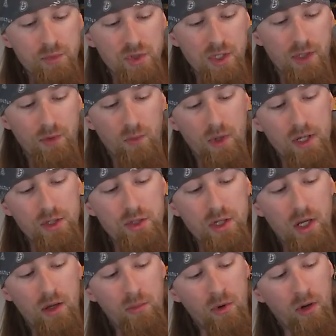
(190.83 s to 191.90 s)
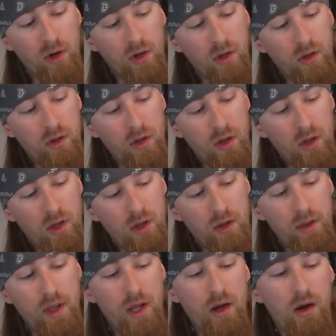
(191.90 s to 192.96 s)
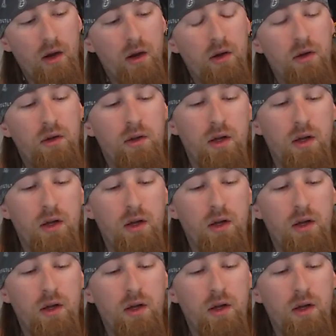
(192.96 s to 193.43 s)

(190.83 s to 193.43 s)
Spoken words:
She got the white check mark there,